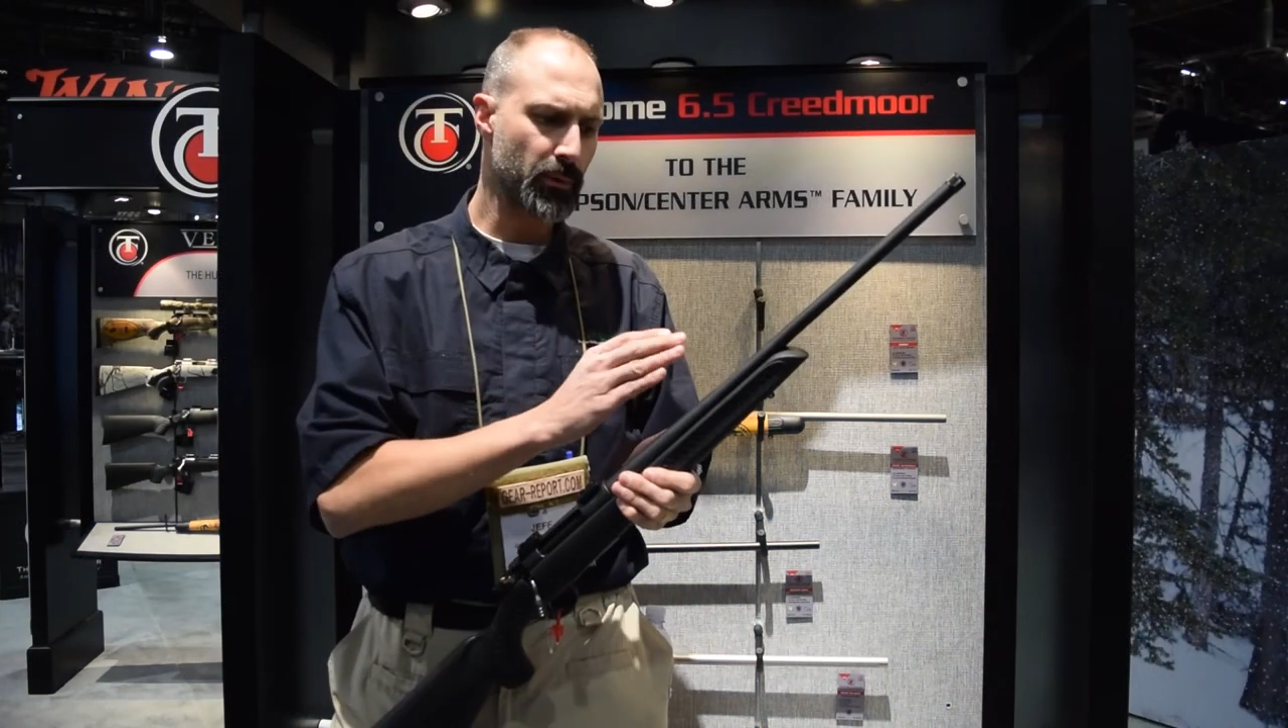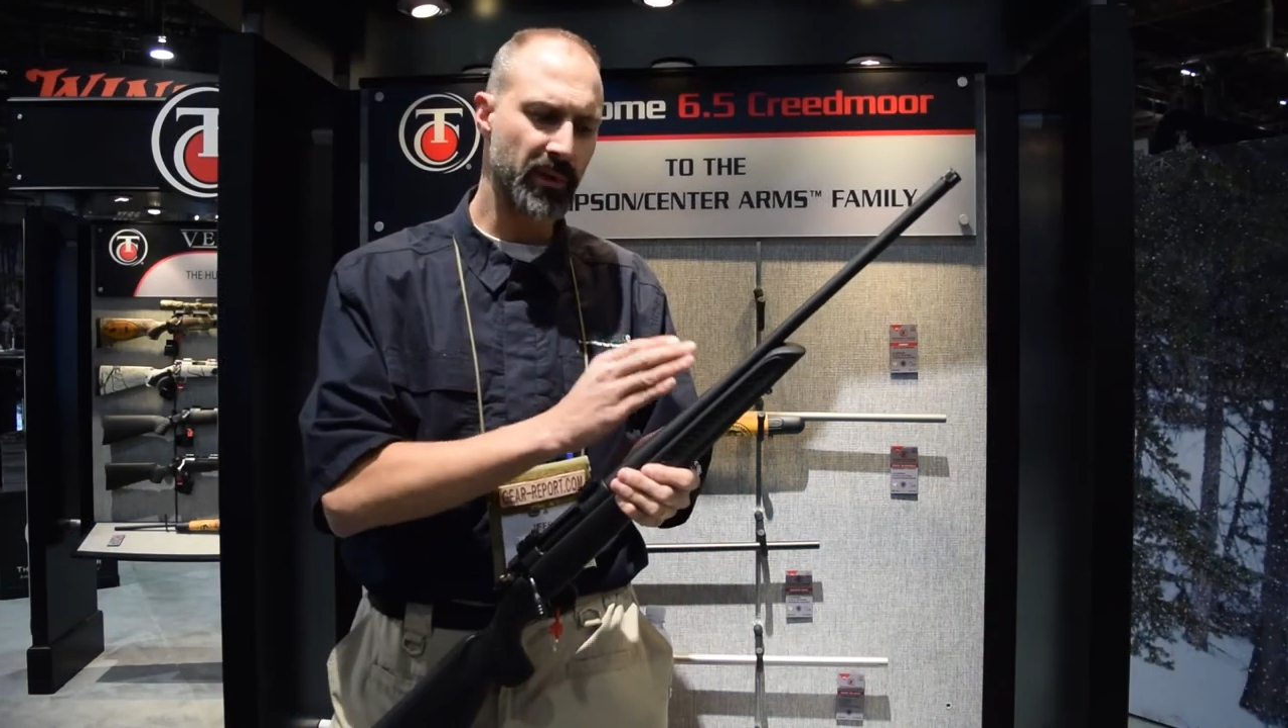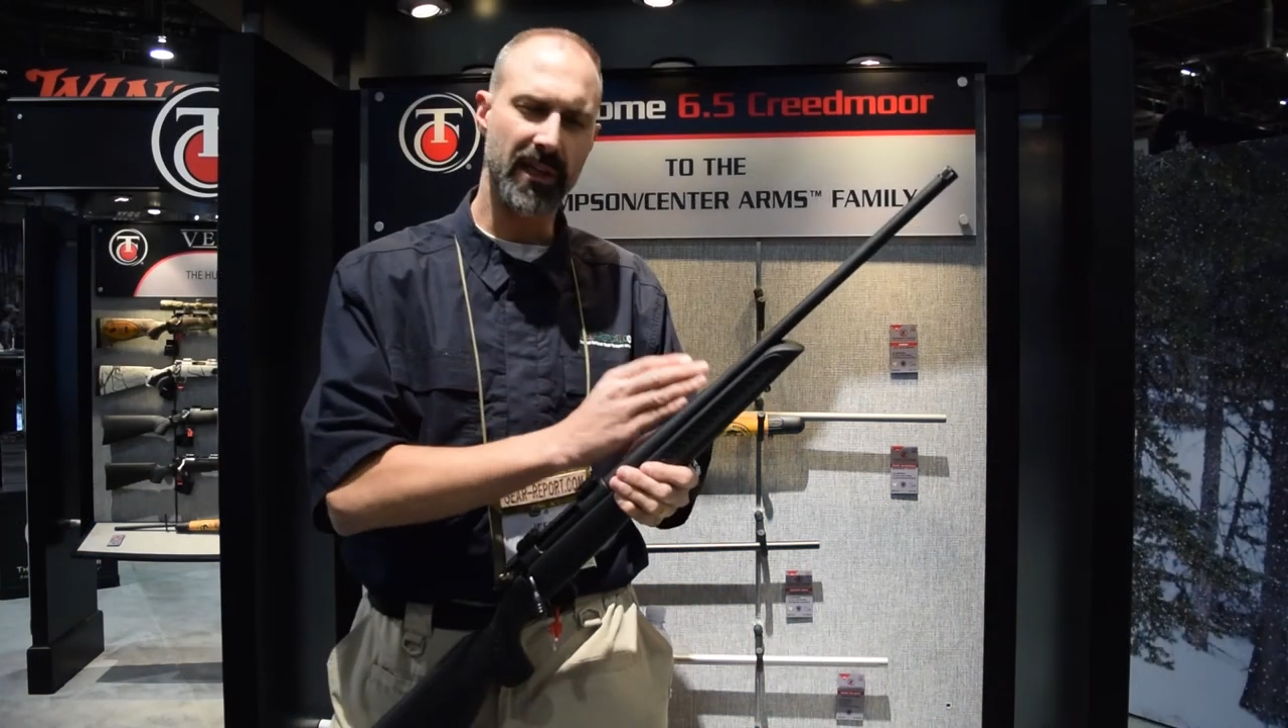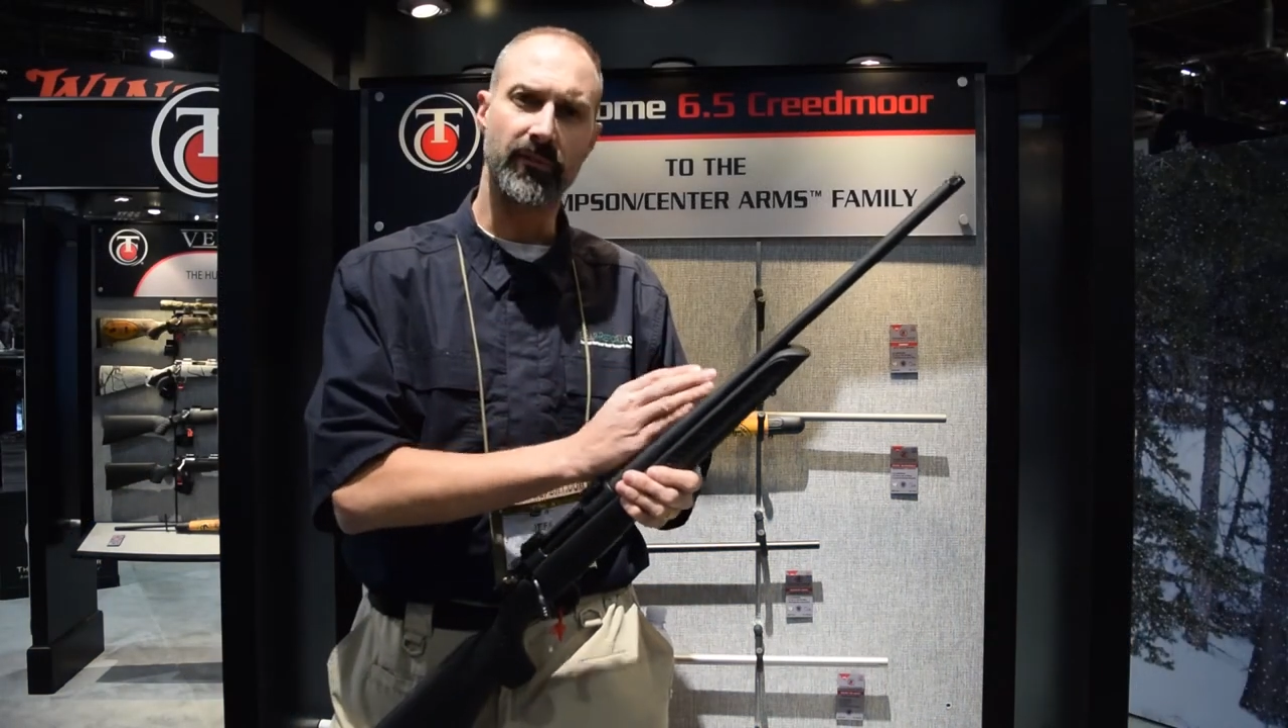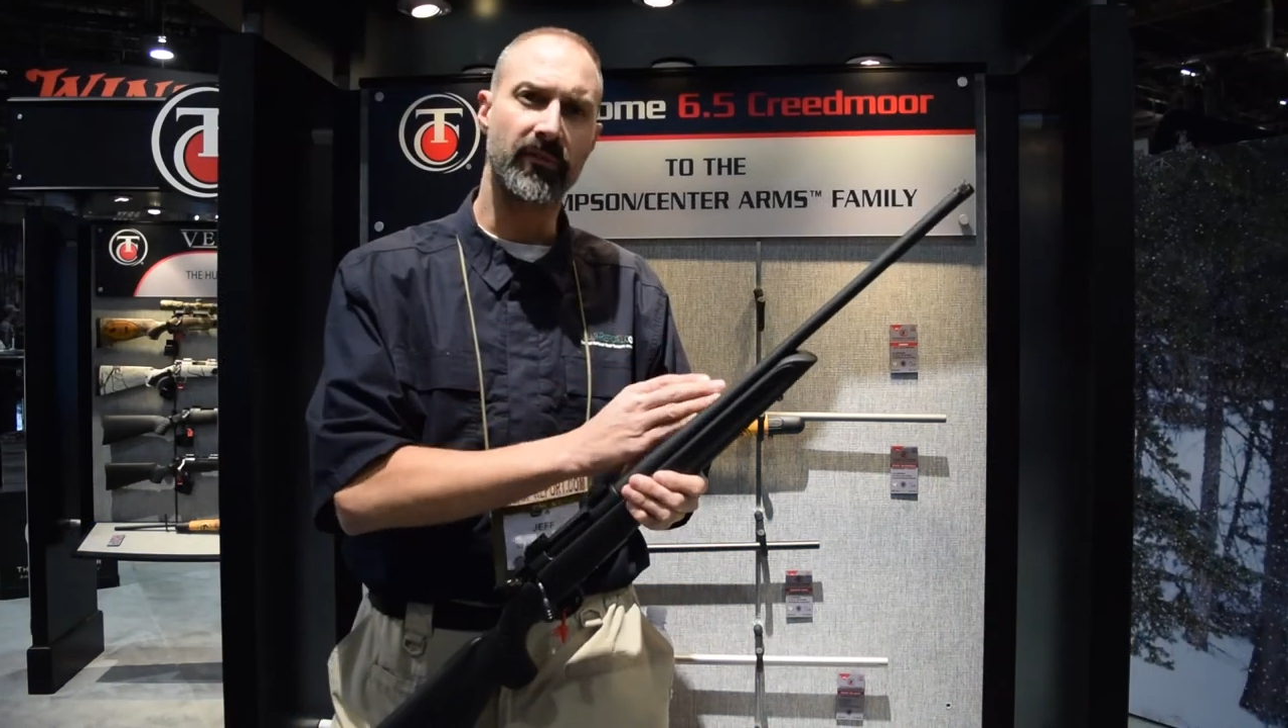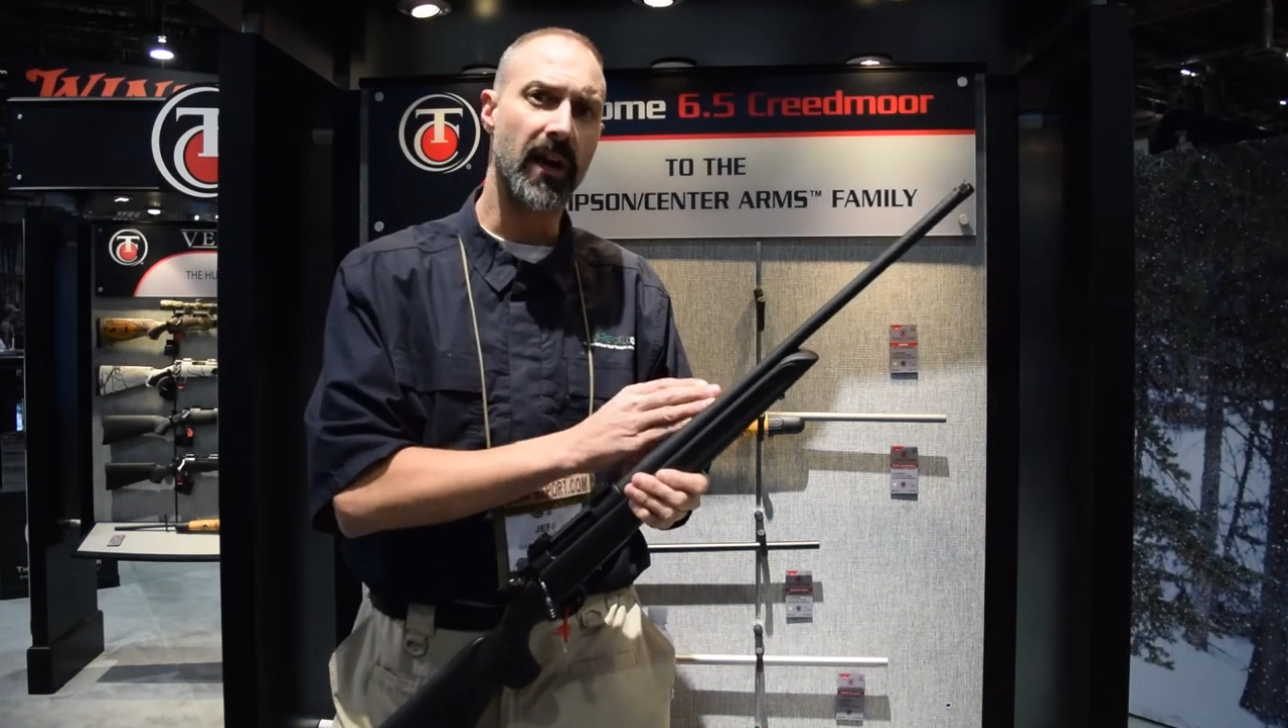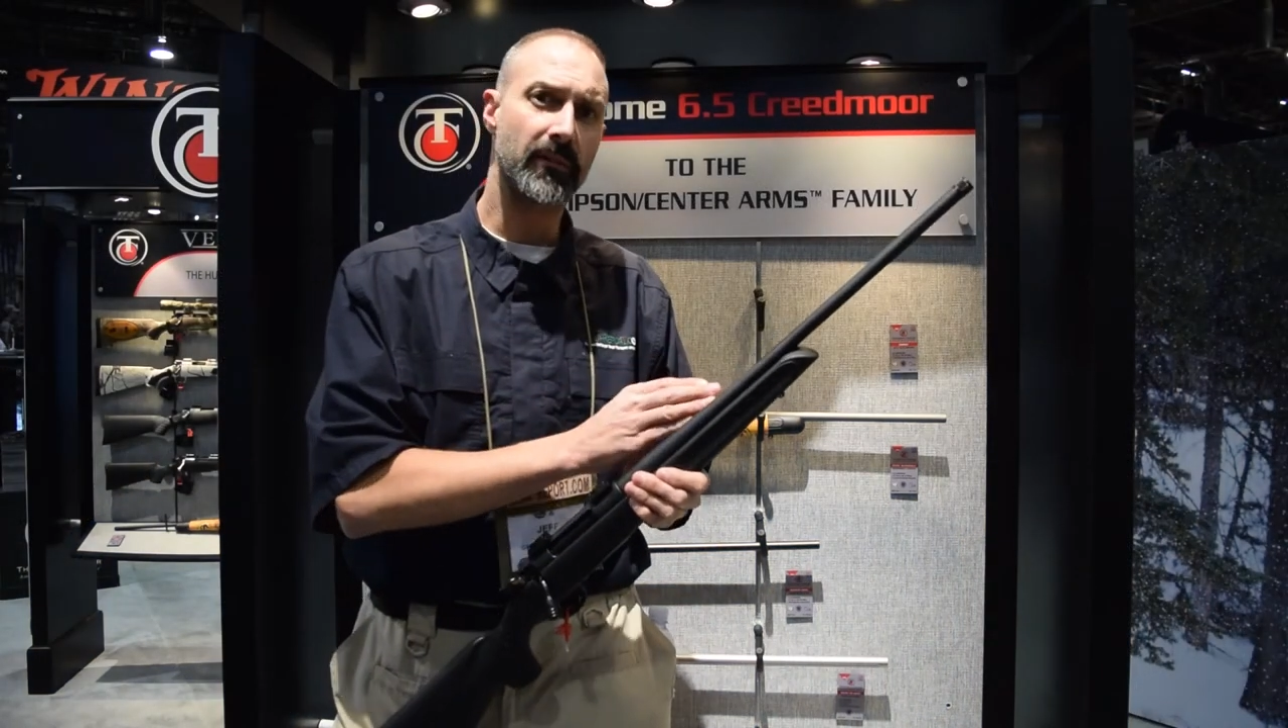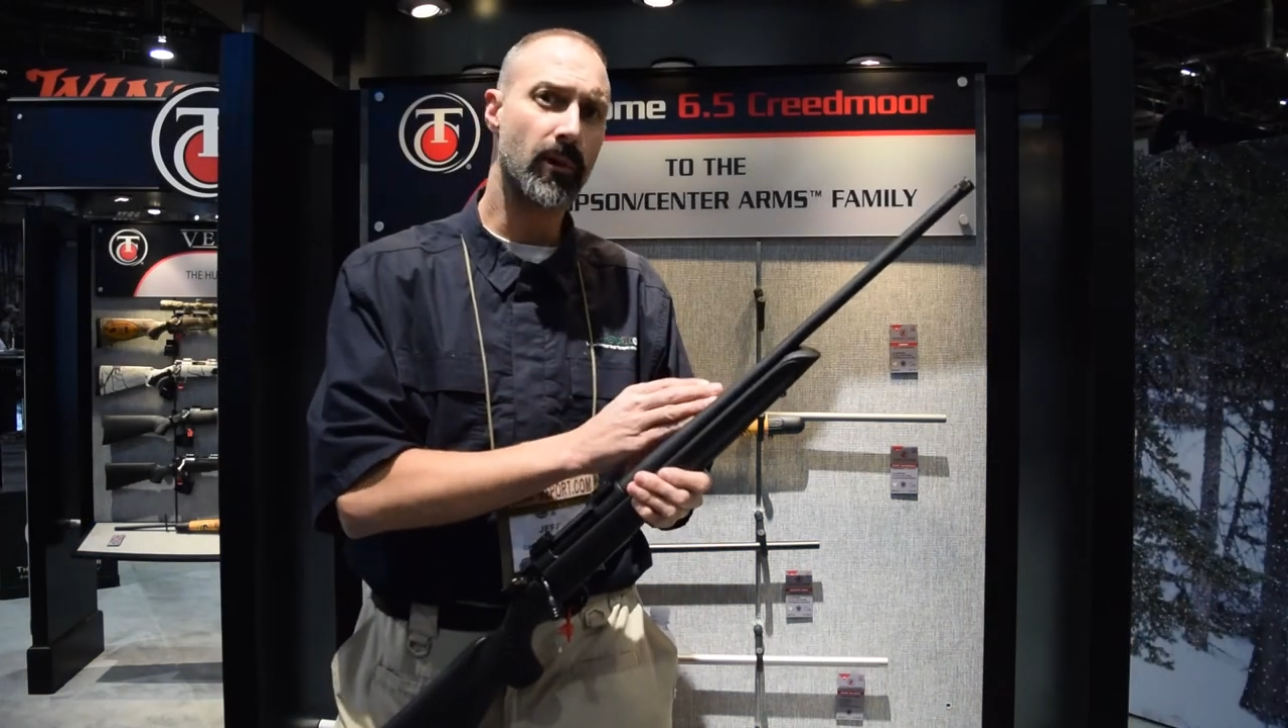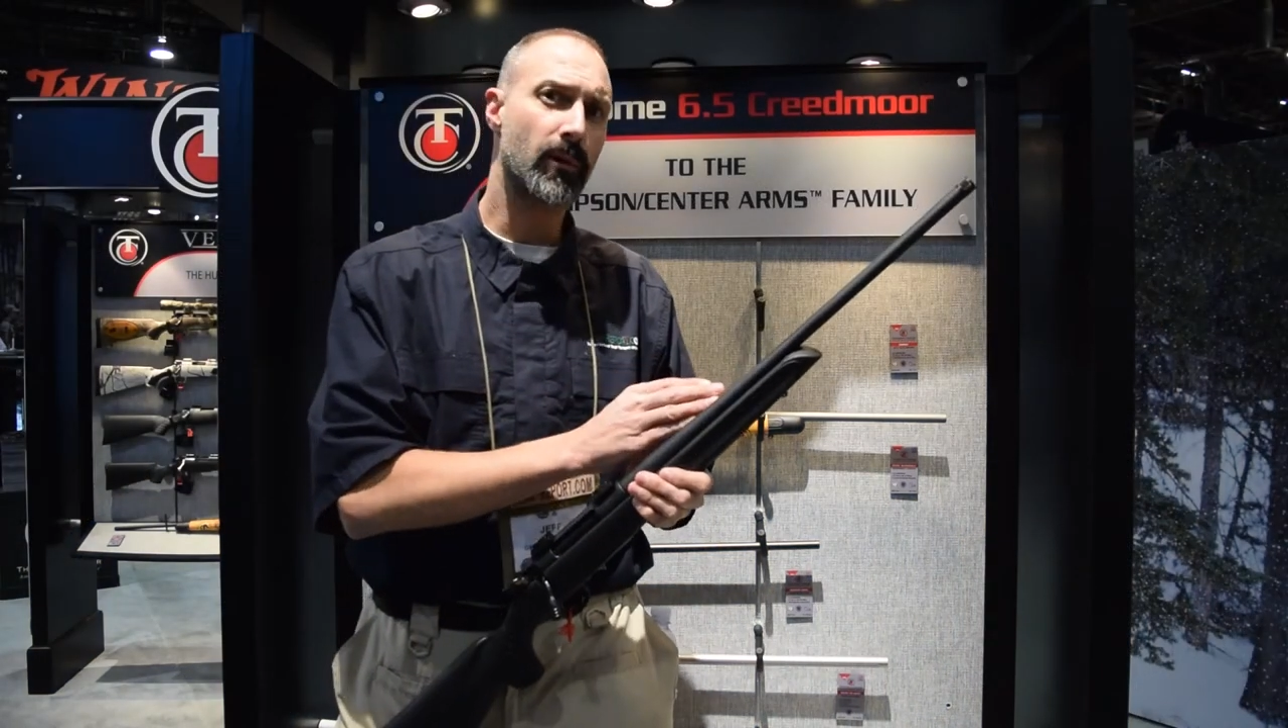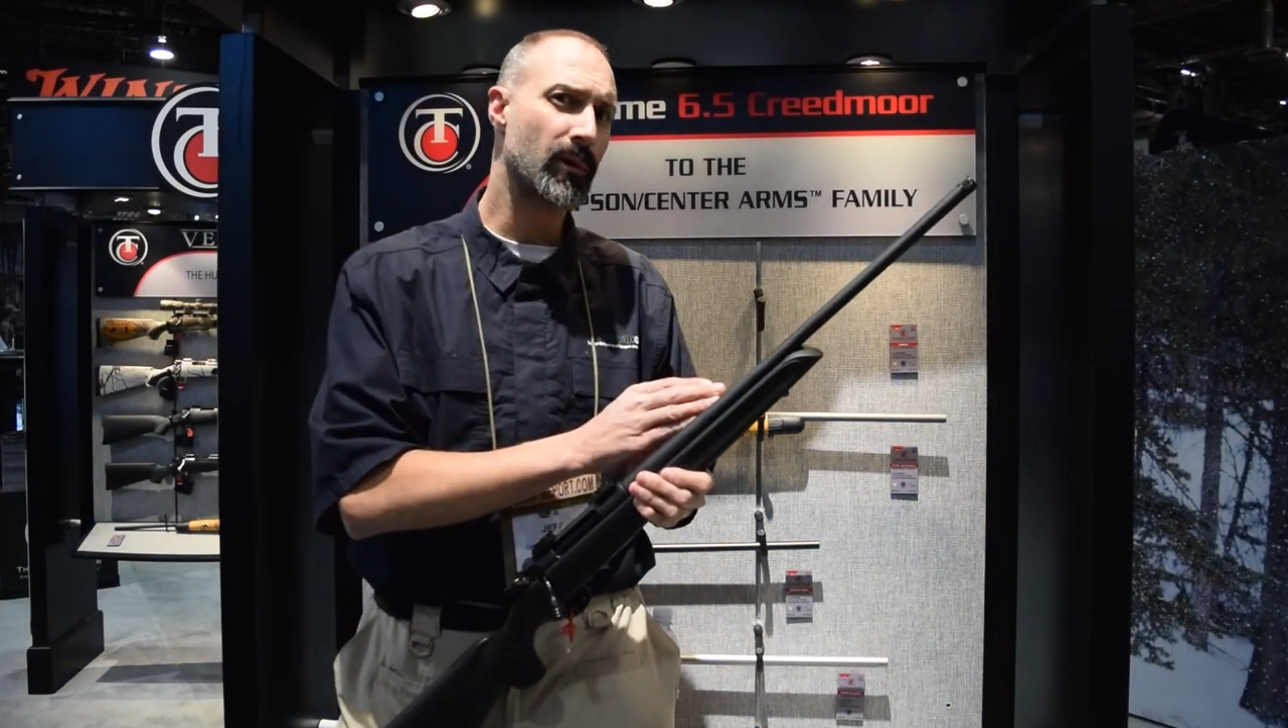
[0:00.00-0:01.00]
we got the
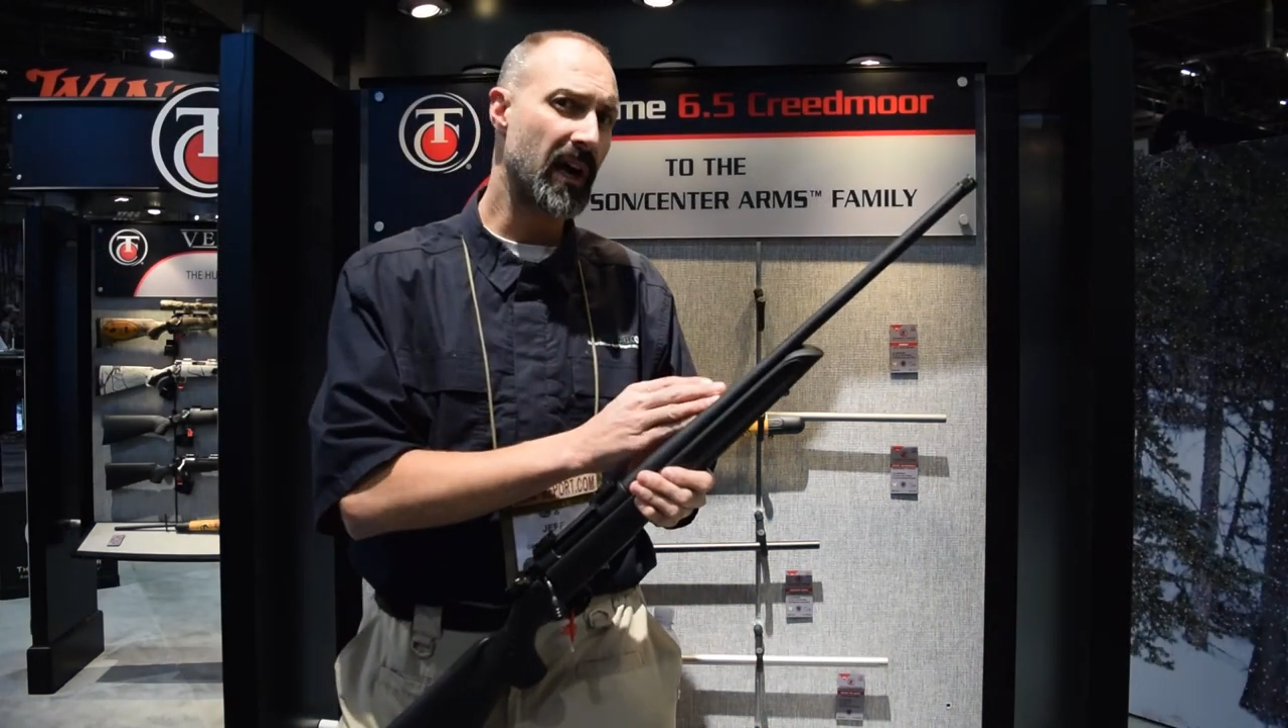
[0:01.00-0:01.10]
5R